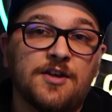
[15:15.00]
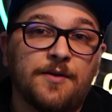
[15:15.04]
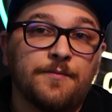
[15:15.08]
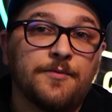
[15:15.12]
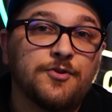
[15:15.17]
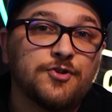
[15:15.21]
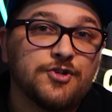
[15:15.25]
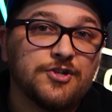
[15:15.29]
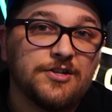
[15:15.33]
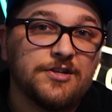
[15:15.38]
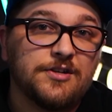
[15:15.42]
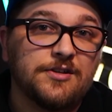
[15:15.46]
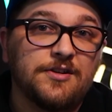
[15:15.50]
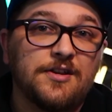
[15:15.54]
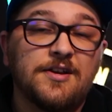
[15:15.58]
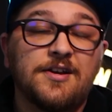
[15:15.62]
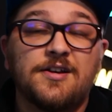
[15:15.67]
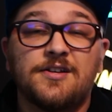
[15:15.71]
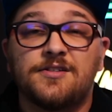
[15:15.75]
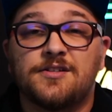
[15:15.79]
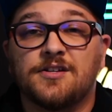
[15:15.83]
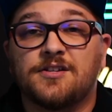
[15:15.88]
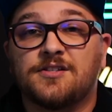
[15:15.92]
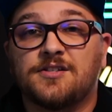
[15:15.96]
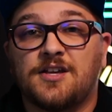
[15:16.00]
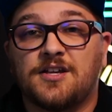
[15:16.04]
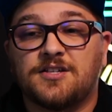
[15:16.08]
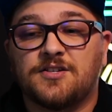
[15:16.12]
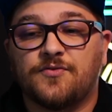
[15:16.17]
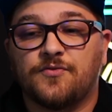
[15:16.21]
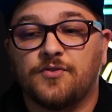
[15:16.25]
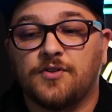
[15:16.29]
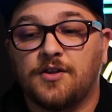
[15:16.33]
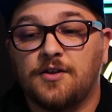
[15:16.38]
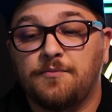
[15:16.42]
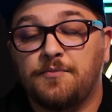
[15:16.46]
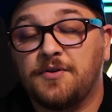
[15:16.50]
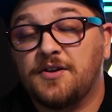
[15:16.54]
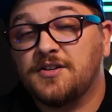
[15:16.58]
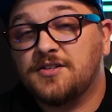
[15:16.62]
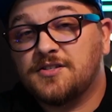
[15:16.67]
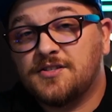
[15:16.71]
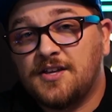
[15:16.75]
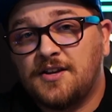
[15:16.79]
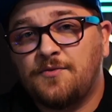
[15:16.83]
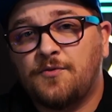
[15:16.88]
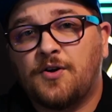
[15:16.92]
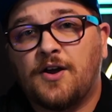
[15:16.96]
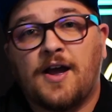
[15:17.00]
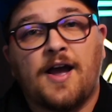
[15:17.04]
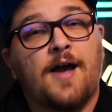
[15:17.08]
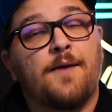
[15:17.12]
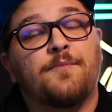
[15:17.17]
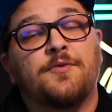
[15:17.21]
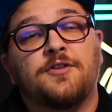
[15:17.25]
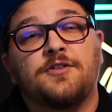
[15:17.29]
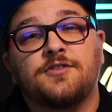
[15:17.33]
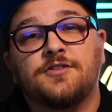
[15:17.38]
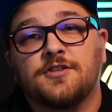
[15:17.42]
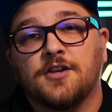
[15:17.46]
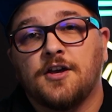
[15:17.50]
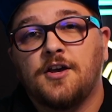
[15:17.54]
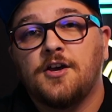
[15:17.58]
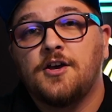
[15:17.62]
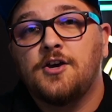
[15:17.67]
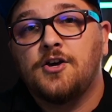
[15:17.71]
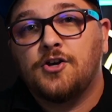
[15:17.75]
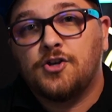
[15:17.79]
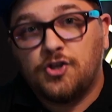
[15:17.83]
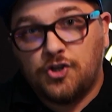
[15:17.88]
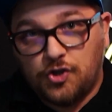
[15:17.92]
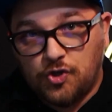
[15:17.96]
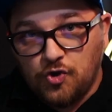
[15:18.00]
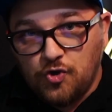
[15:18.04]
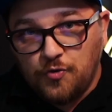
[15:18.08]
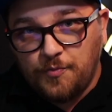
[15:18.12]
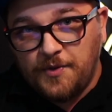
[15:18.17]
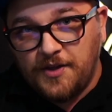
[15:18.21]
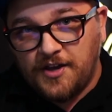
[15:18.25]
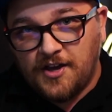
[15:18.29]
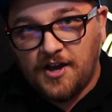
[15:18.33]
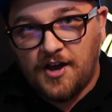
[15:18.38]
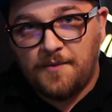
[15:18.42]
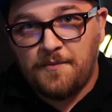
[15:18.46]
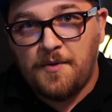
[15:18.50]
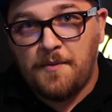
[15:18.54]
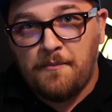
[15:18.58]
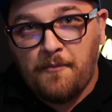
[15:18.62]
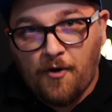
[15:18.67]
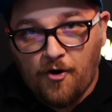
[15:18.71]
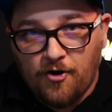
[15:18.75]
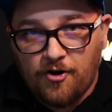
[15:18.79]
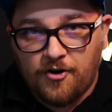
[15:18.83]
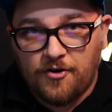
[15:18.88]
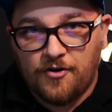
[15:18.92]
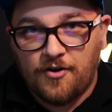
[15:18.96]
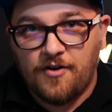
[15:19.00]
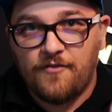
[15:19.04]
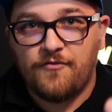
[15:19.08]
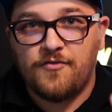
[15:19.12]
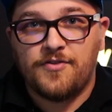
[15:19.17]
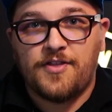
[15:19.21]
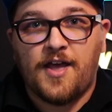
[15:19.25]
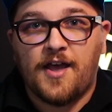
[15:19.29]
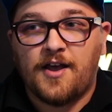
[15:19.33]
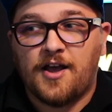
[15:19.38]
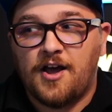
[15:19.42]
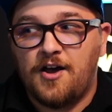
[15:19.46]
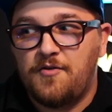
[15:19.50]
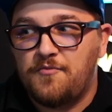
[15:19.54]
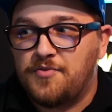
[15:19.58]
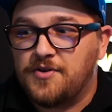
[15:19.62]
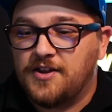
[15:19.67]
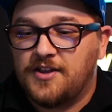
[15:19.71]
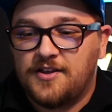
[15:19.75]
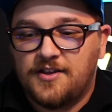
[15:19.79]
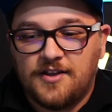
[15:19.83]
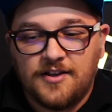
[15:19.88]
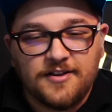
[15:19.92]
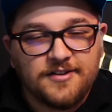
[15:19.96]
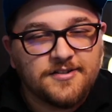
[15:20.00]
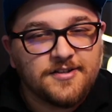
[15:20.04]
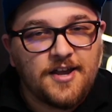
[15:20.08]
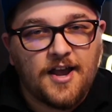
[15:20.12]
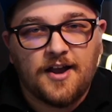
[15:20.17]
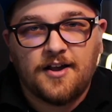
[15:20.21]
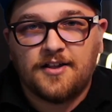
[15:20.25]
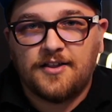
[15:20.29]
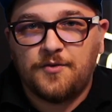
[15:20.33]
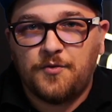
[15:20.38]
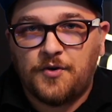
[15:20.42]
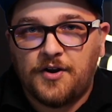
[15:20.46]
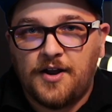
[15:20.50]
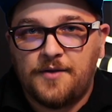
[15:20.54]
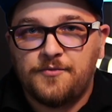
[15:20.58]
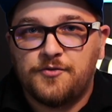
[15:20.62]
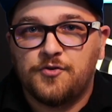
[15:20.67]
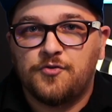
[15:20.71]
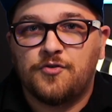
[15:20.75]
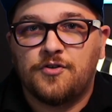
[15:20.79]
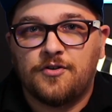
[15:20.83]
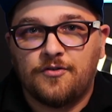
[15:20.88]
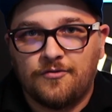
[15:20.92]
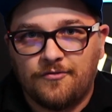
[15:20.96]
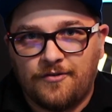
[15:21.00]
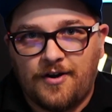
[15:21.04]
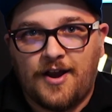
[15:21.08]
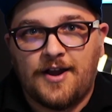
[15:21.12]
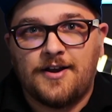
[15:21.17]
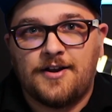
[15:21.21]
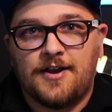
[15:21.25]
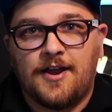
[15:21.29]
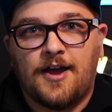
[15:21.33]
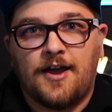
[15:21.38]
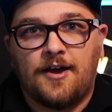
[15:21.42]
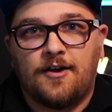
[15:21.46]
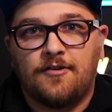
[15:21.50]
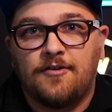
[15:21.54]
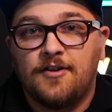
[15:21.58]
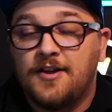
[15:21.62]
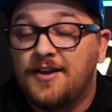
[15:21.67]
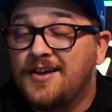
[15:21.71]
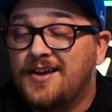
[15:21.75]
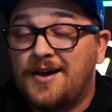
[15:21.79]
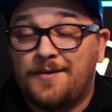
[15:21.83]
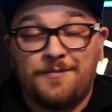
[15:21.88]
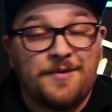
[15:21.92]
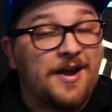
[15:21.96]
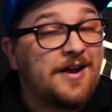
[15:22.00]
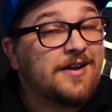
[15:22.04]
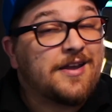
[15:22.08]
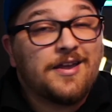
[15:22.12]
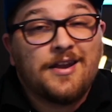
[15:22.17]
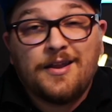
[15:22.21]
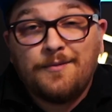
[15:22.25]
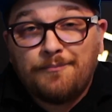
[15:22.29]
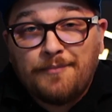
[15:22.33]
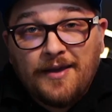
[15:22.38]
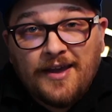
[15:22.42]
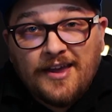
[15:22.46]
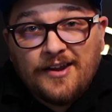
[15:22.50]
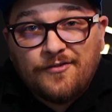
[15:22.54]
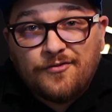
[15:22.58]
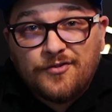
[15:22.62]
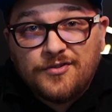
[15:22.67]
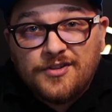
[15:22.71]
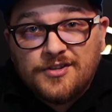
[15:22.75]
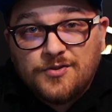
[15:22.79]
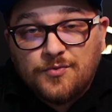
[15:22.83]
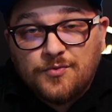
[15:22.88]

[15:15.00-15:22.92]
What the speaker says: machine successfully. Because then what happens? You become a marketer for that company. Exactly what I'm doing right now. I'm not getting paid for this